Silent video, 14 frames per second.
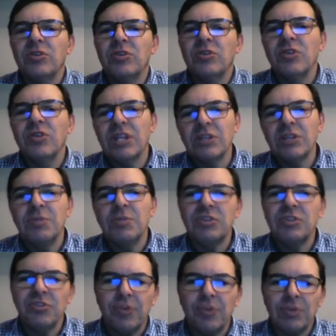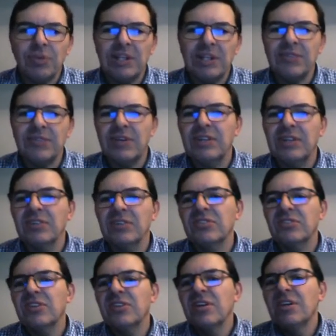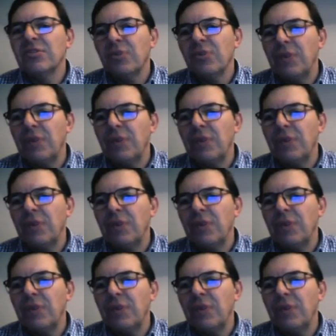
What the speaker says: you get commission from Clickfunnels, from